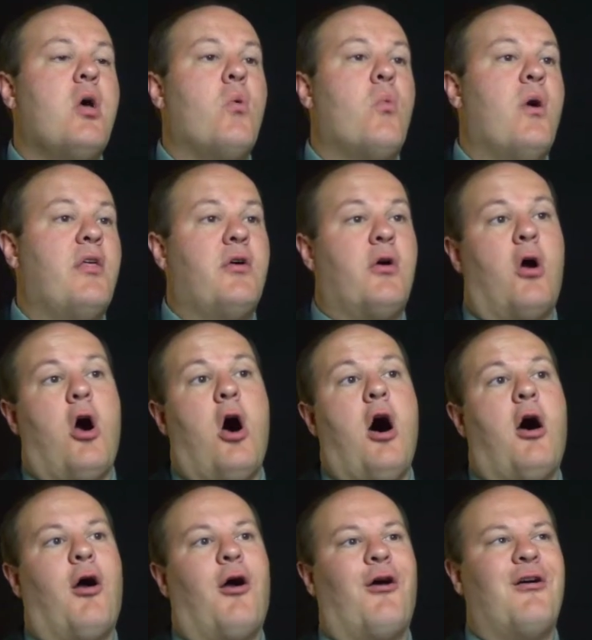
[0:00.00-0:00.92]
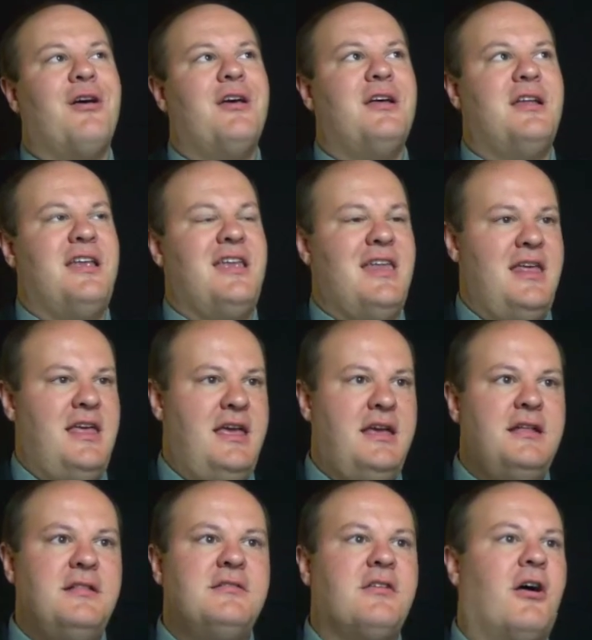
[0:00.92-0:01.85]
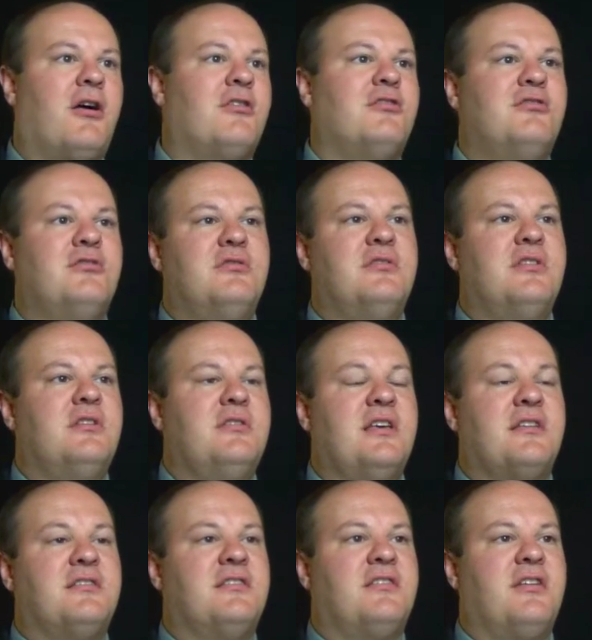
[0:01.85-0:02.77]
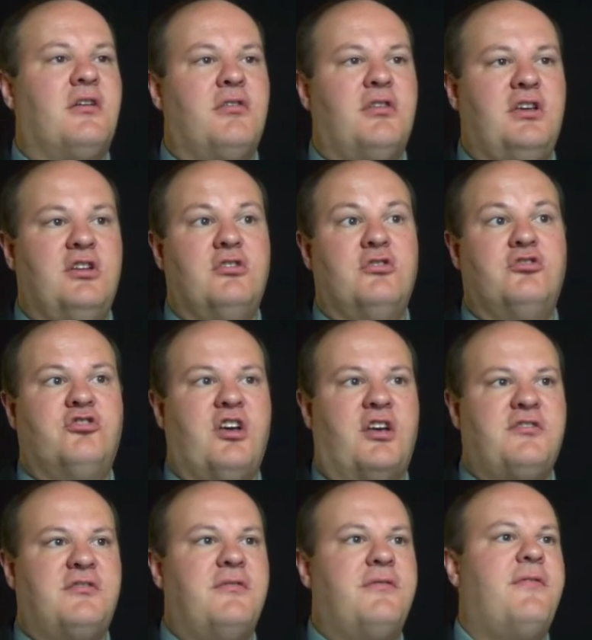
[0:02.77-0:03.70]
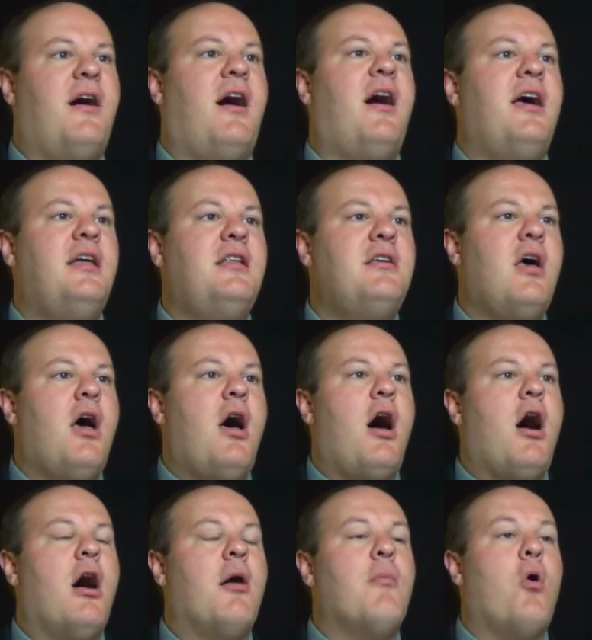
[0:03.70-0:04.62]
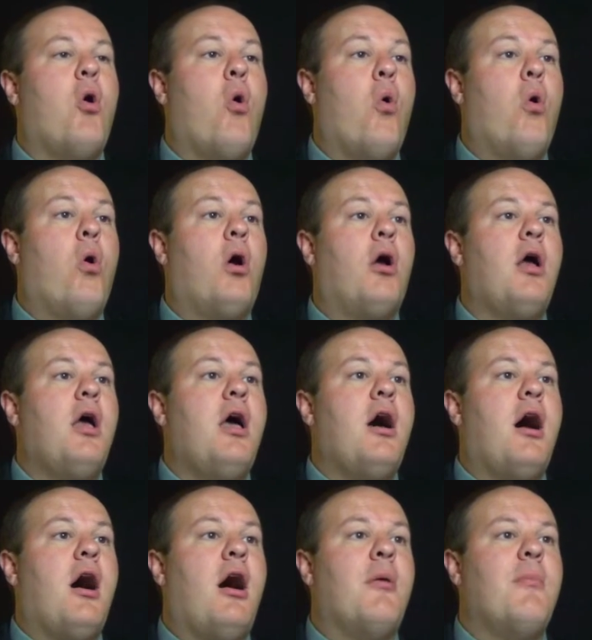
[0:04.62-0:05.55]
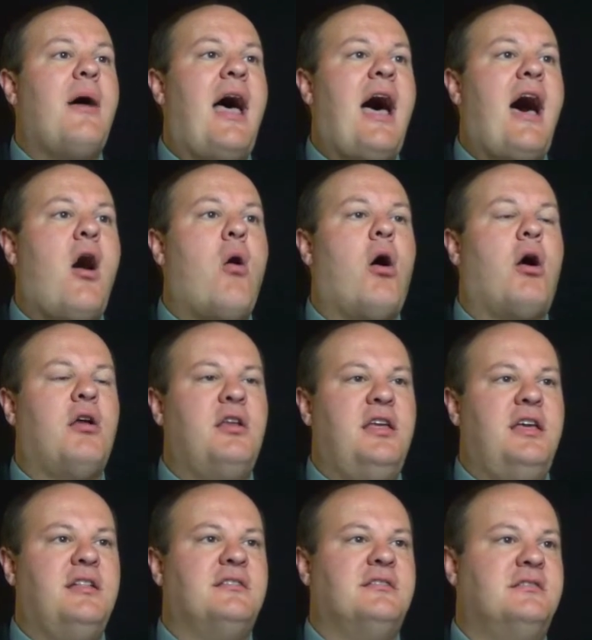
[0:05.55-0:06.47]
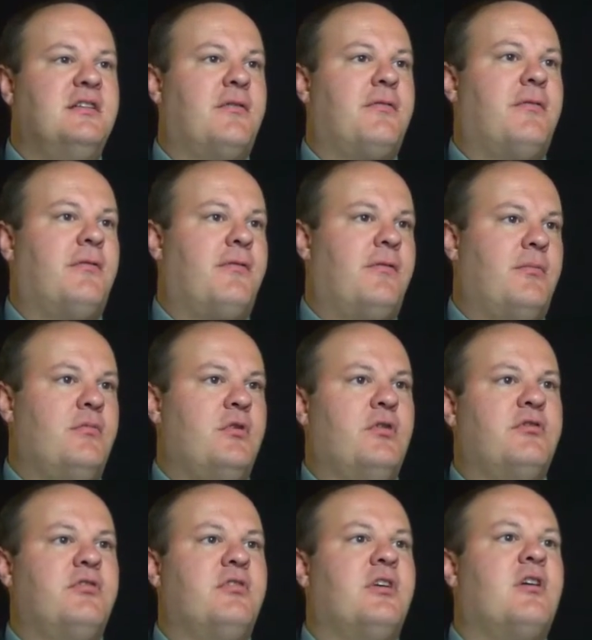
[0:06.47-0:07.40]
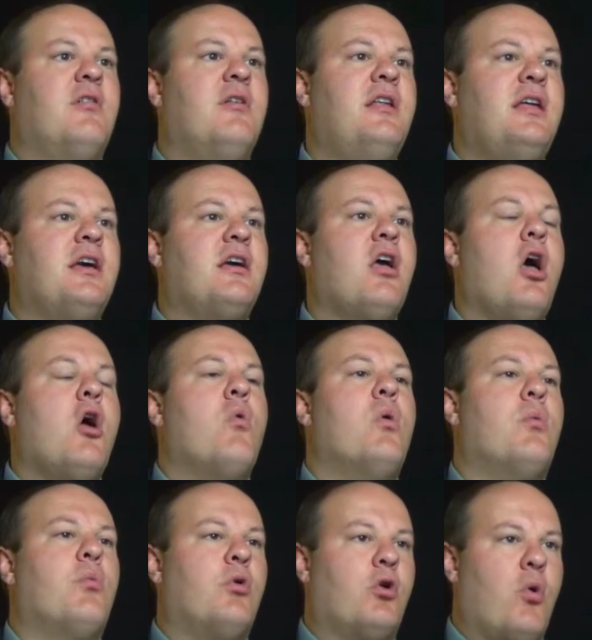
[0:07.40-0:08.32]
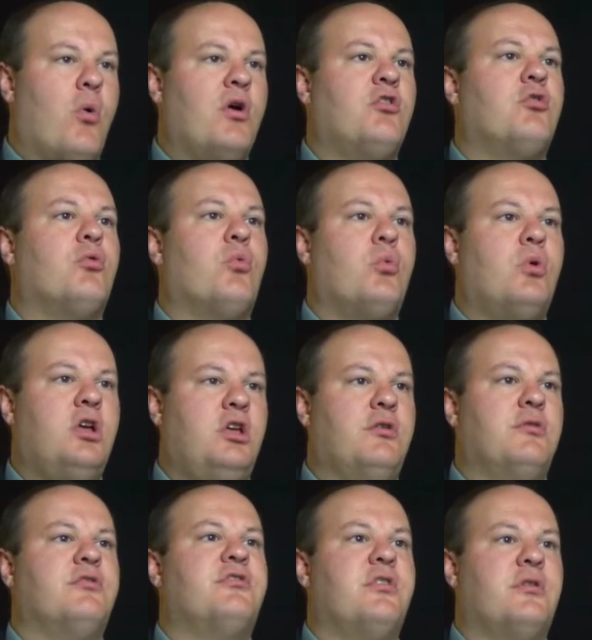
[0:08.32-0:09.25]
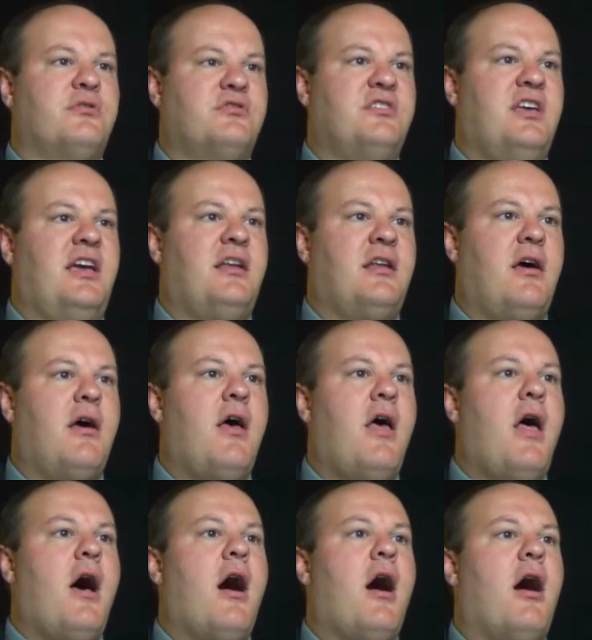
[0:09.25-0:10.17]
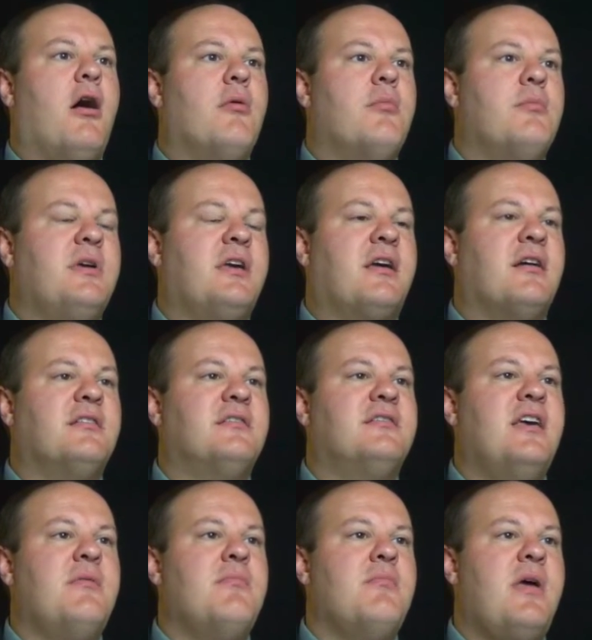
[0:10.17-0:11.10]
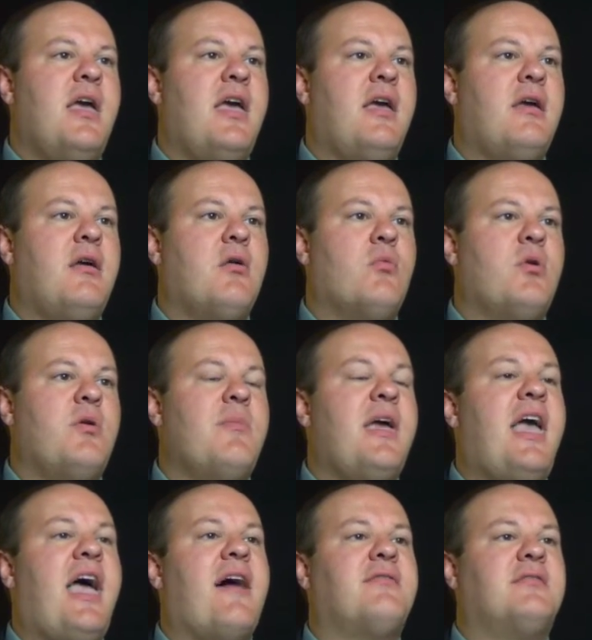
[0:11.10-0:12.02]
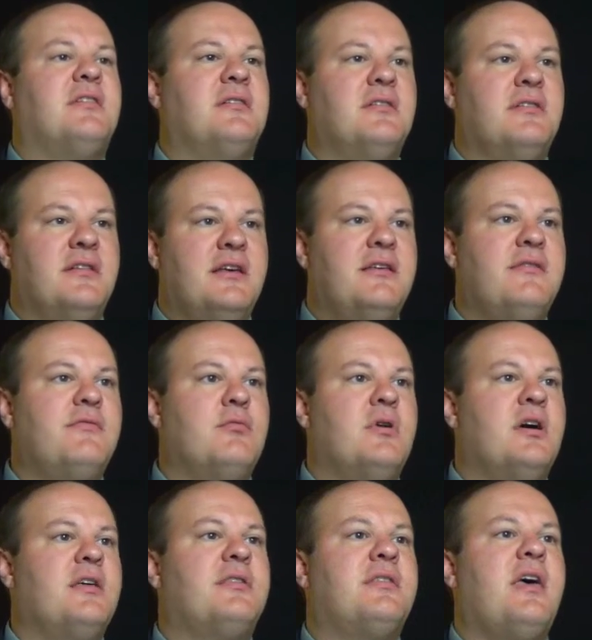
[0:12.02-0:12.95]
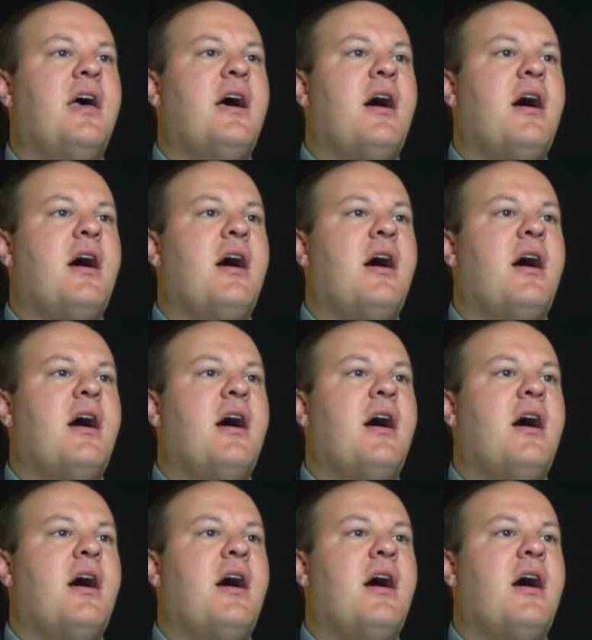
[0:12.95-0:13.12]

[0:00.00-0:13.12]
whether our needs are necessarily justified or how our needs differ from those of the clinic when we're going to reuse those data. Because we may have to live with